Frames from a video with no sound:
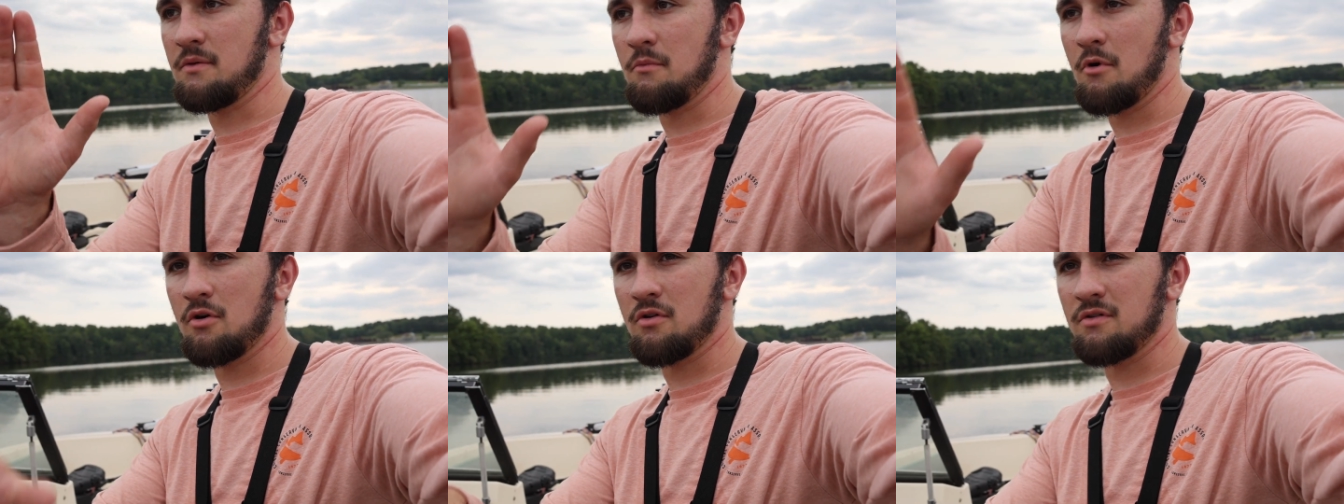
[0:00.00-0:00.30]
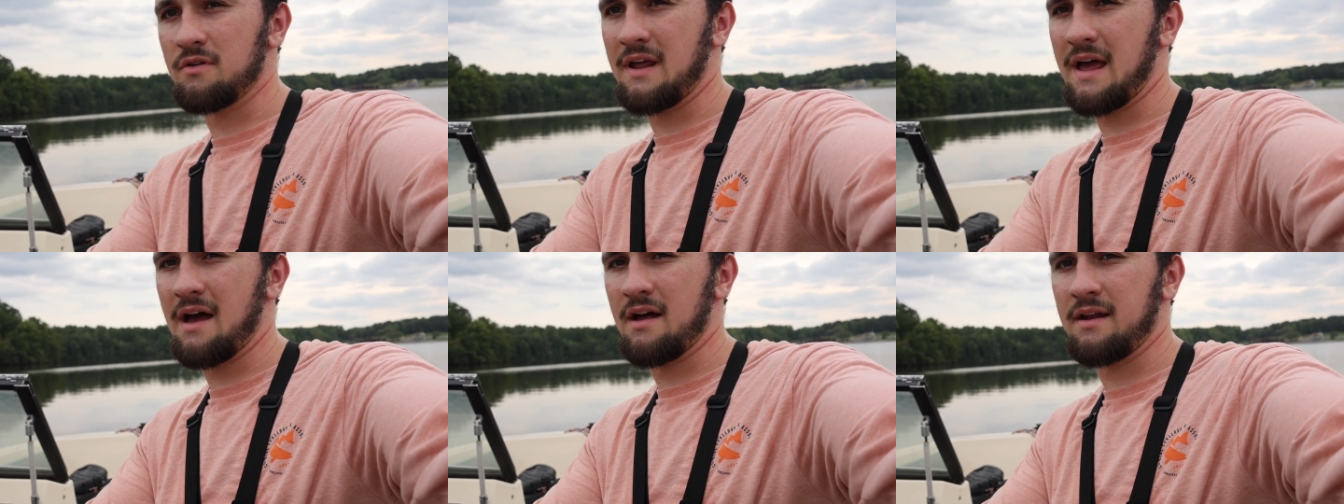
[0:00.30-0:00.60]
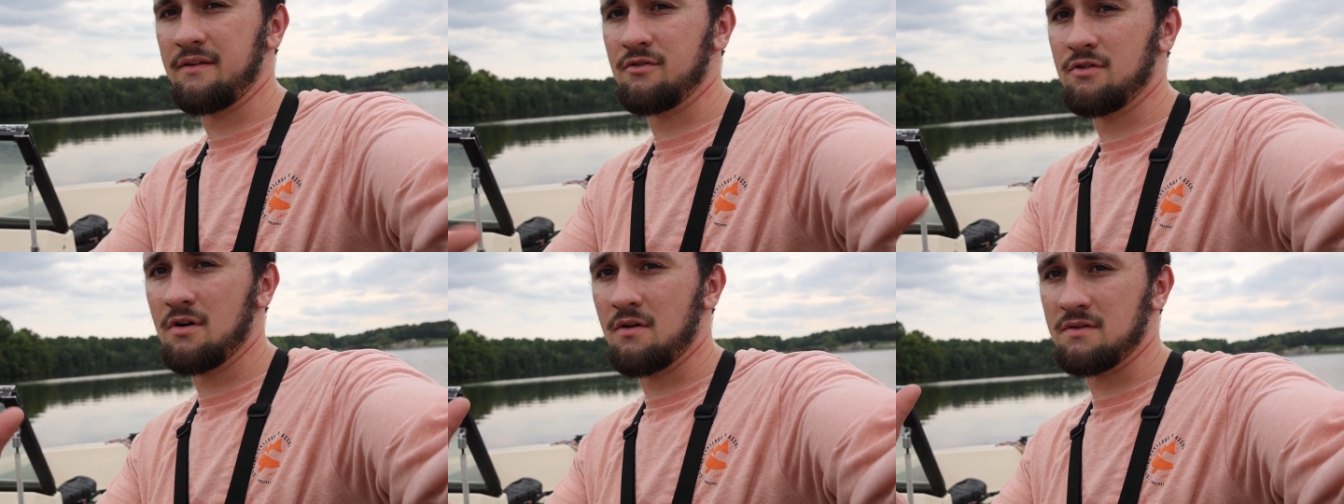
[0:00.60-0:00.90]
the motor down
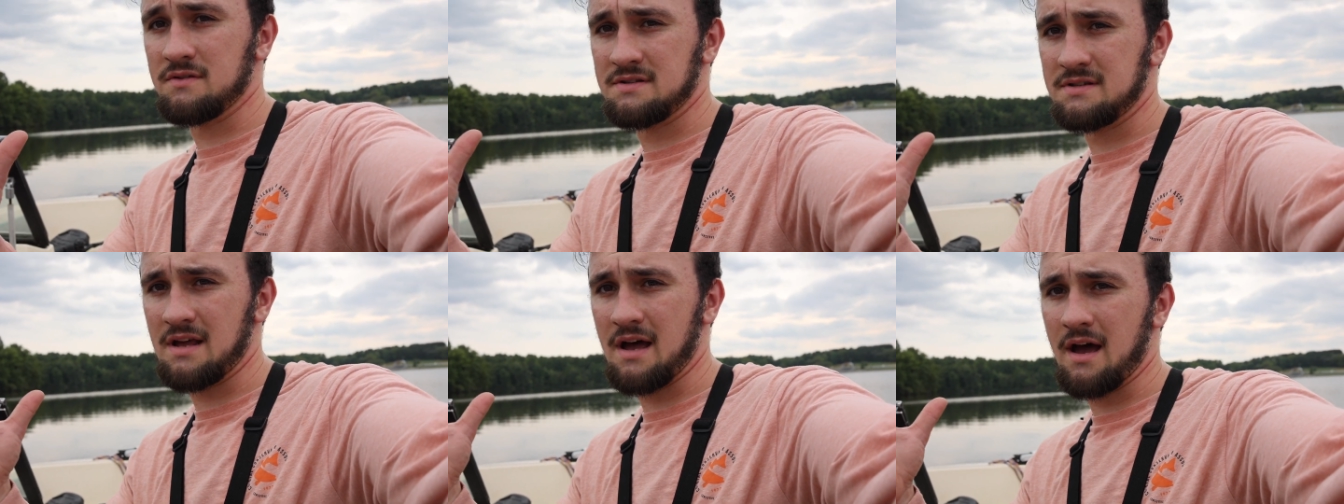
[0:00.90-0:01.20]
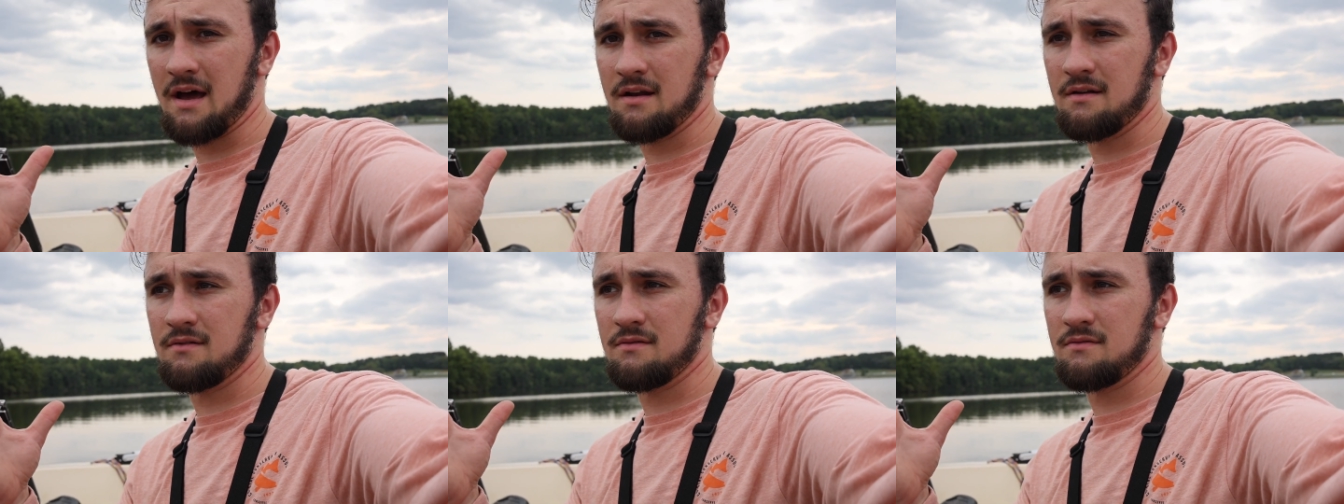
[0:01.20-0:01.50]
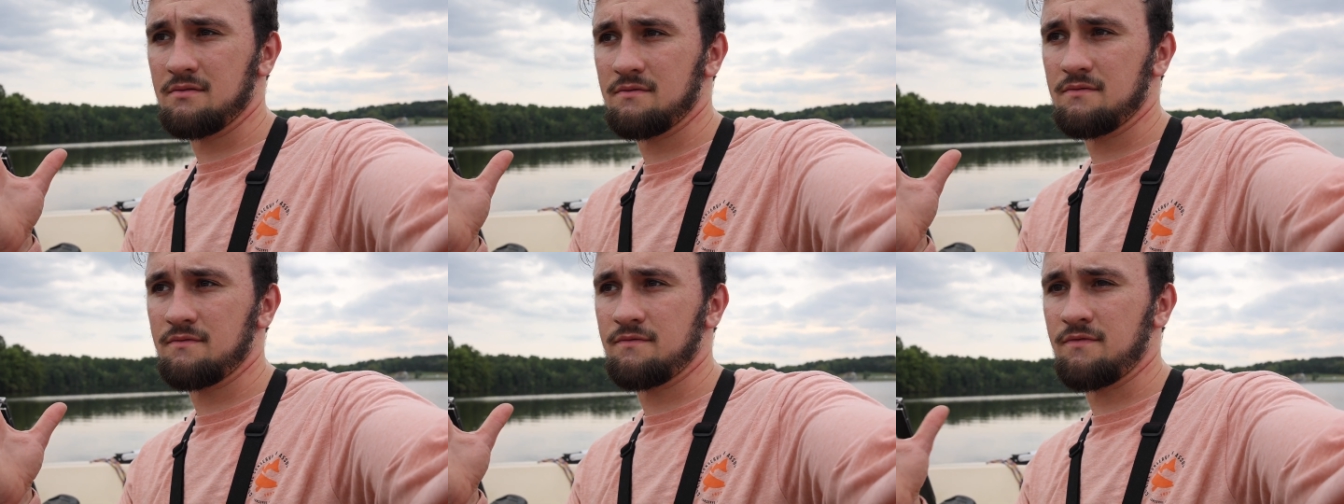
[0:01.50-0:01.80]
even though it's not
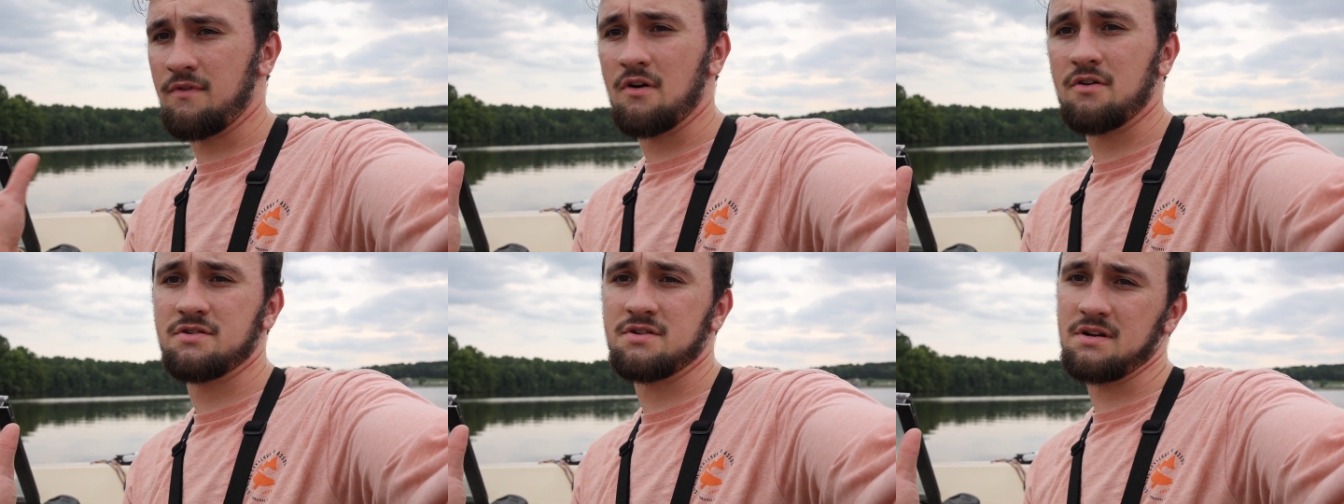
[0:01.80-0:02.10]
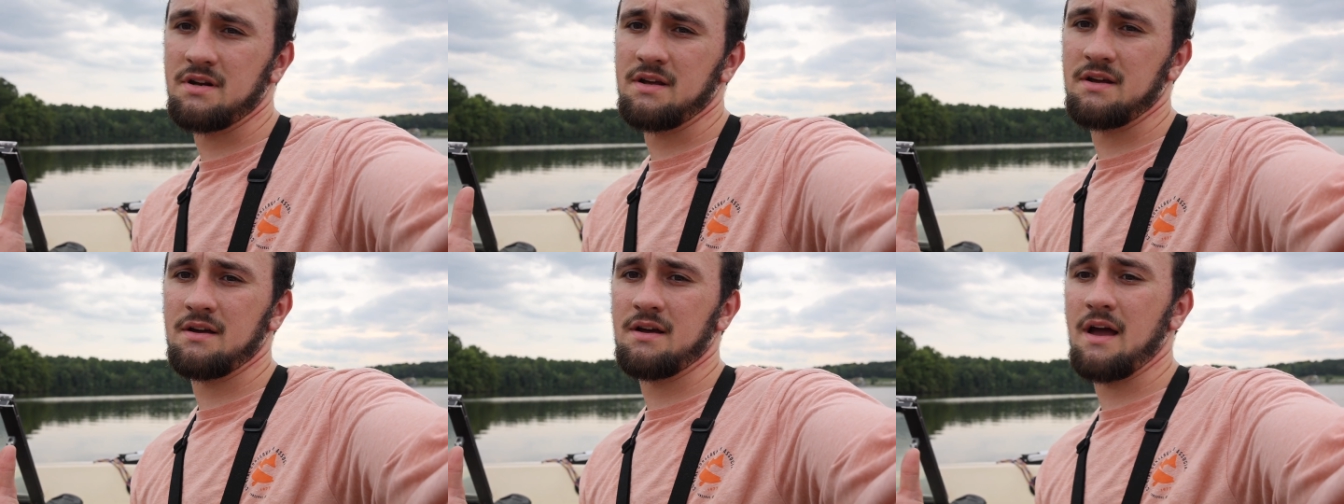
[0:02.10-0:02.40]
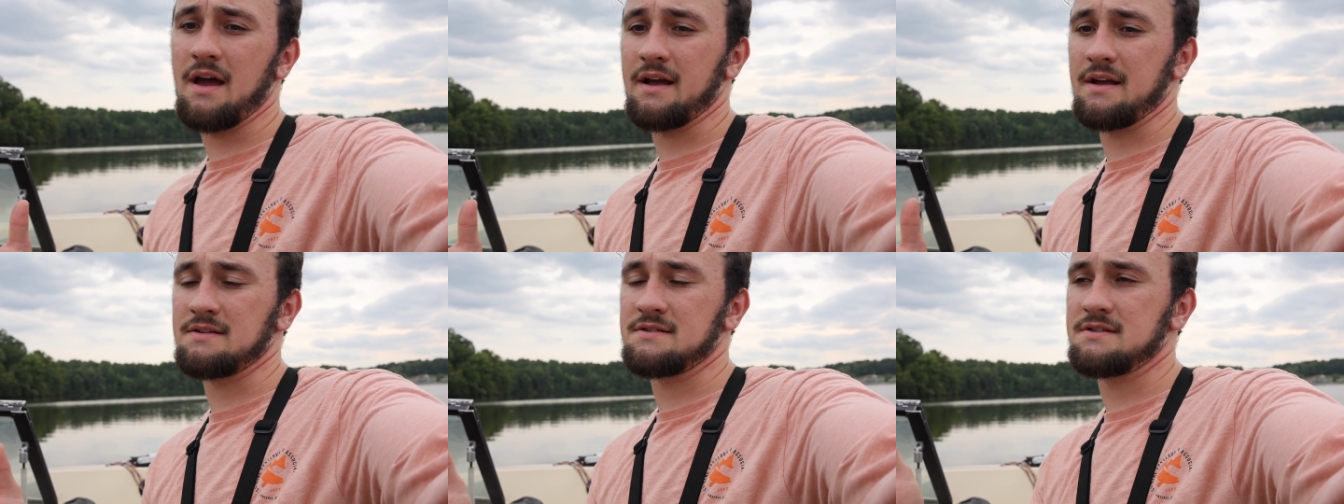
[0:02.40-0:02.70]
functioning,
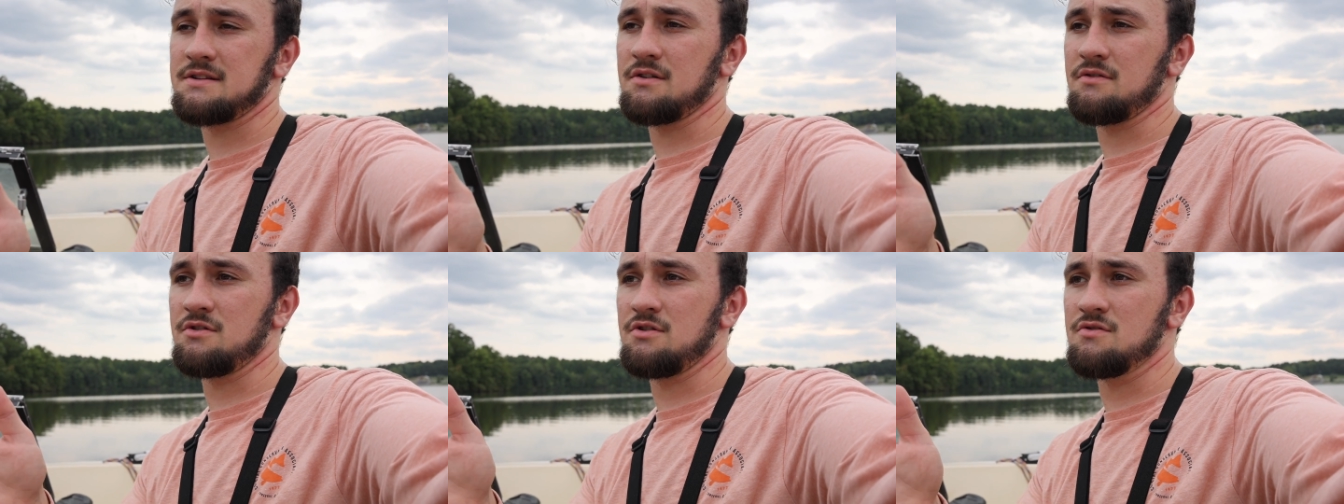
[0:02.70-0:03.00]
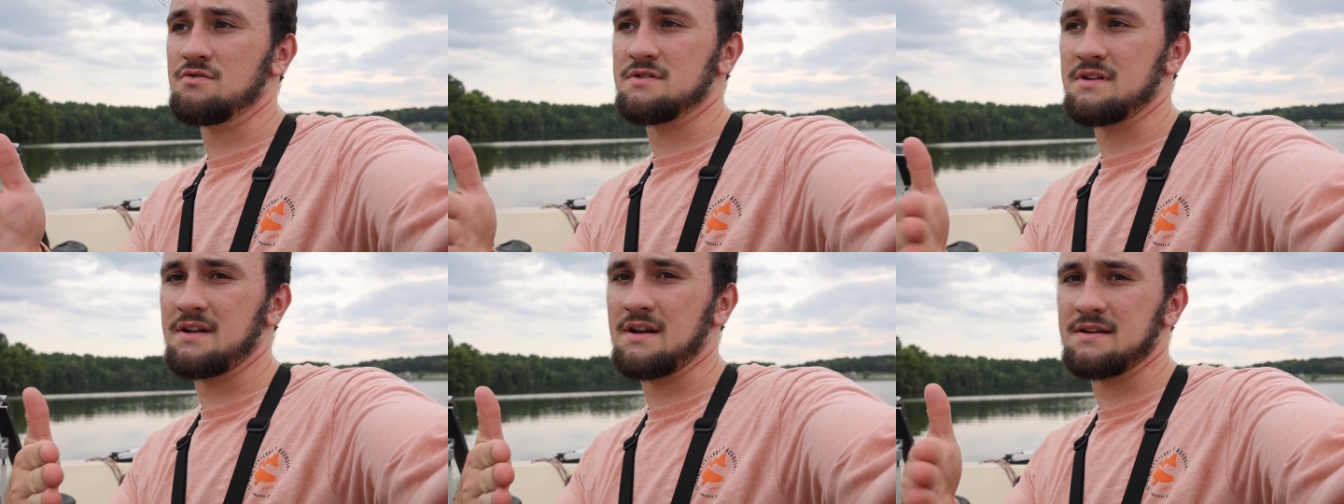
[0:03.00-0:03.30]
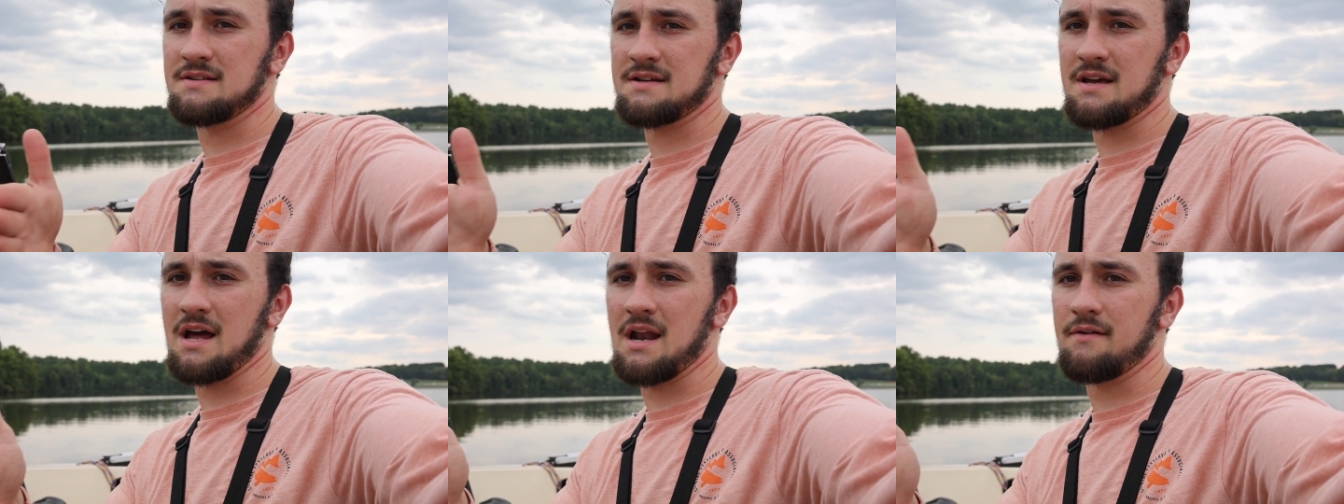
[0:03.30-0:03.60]
I can still use it
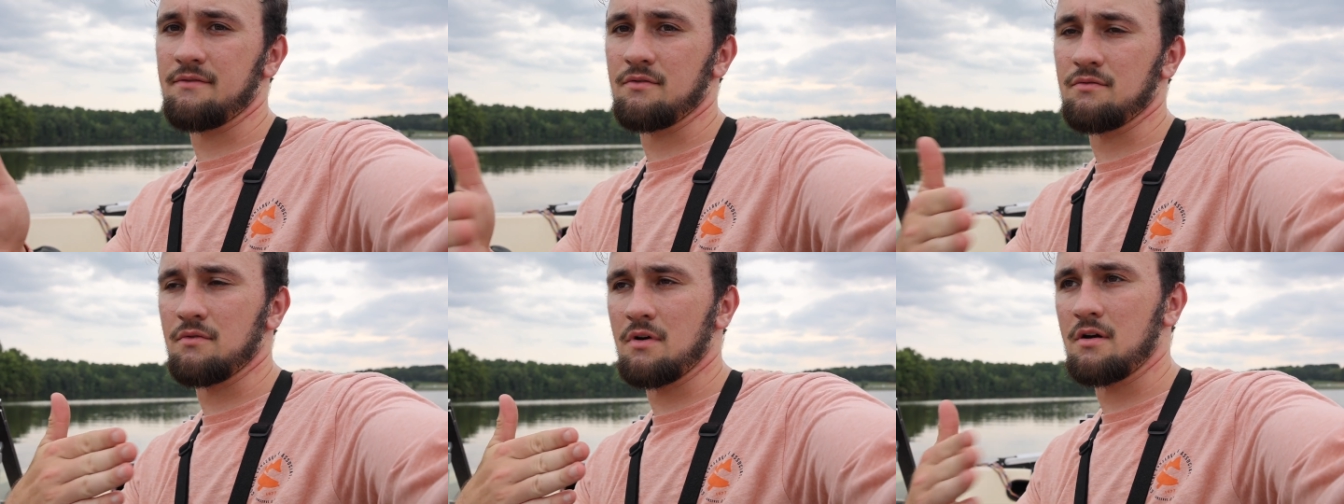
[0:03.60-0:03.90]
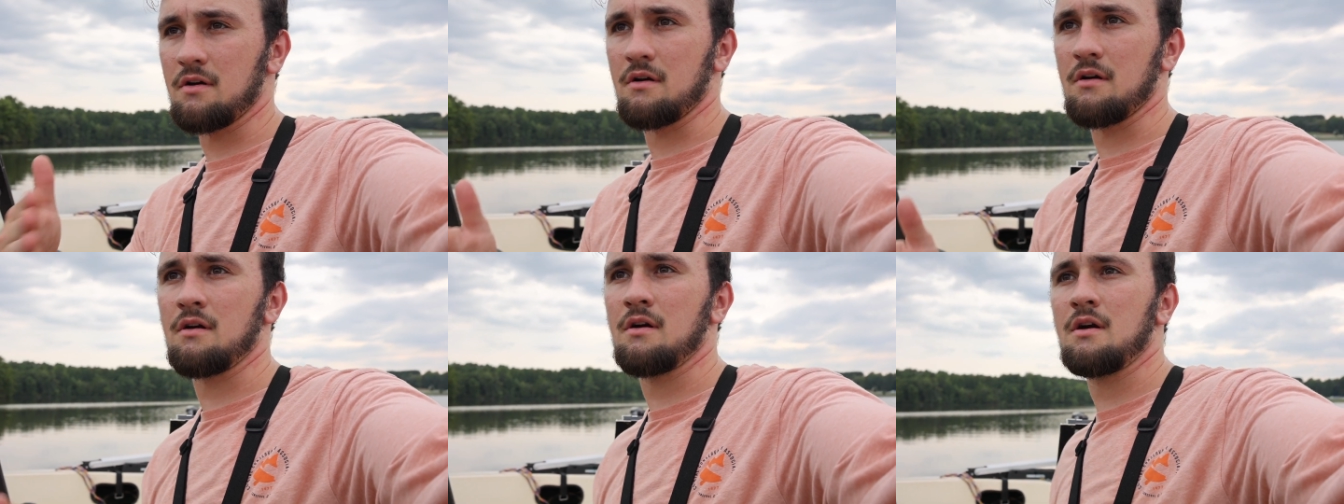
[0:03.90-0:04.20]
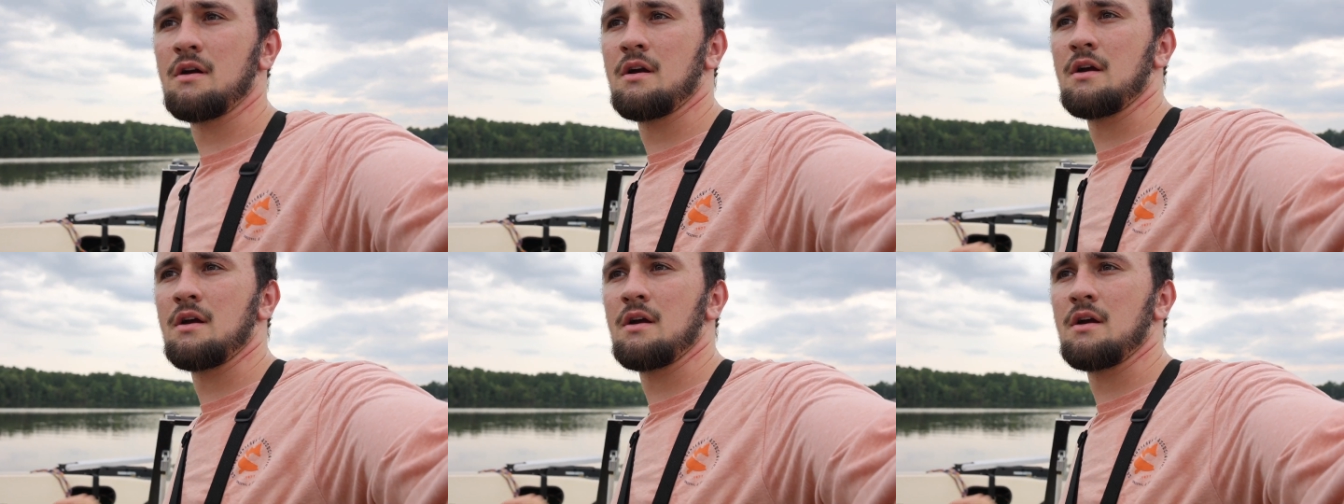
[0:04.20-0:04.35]
as kind of a rudder.